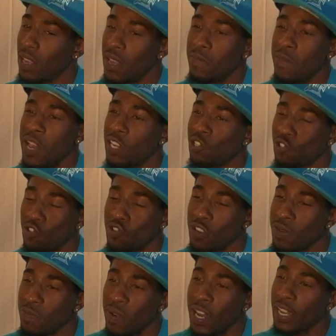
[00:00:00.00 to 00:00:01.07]
He made
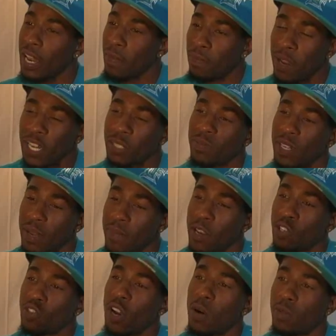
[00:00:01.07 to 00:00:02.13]
sure, they blessed me, they
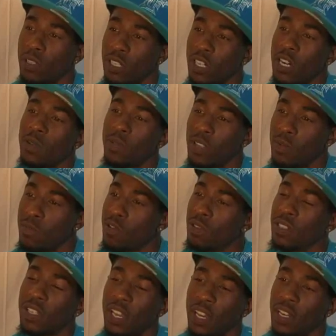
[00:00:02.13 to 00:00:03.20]
made sure I was good with the
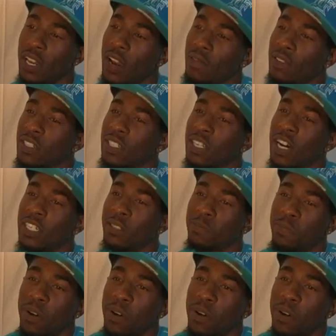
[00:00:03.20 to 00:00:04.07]
music thing ever since I was a